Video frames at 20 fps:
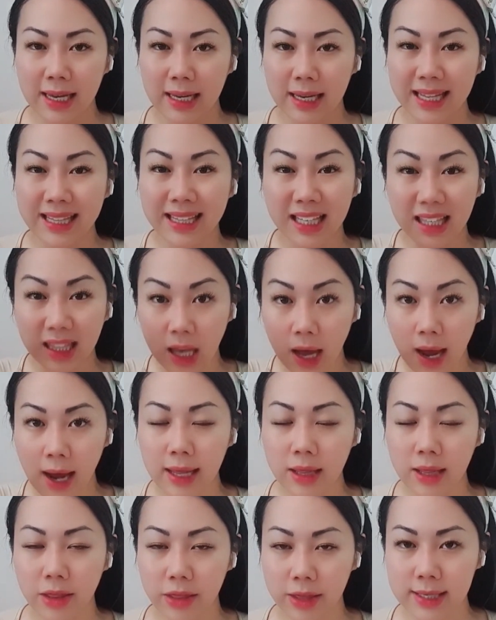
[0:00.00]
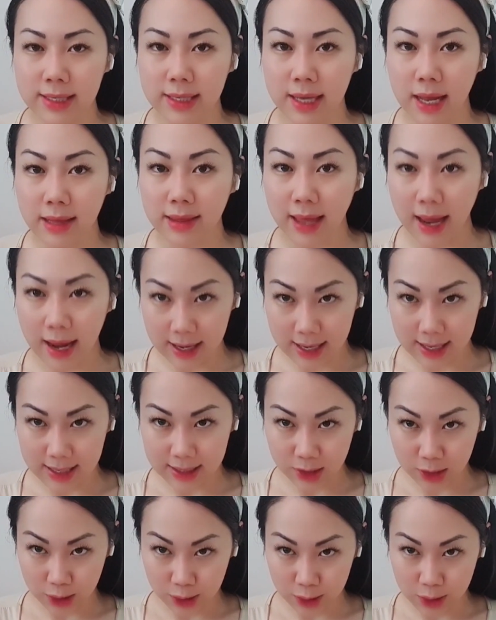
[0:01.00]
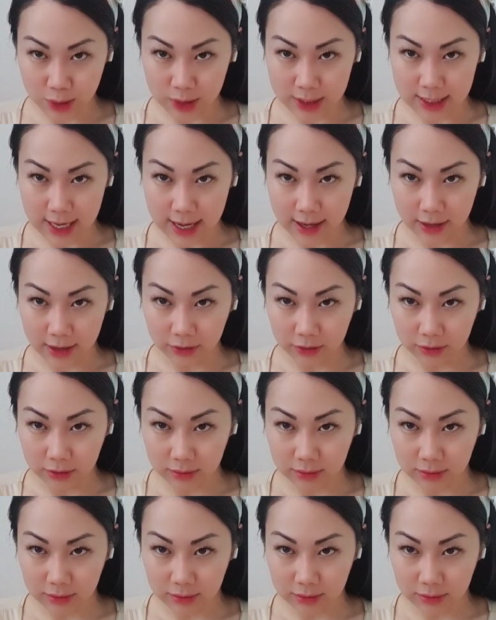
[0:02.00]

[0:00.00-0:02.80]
in the light and things like that is to look down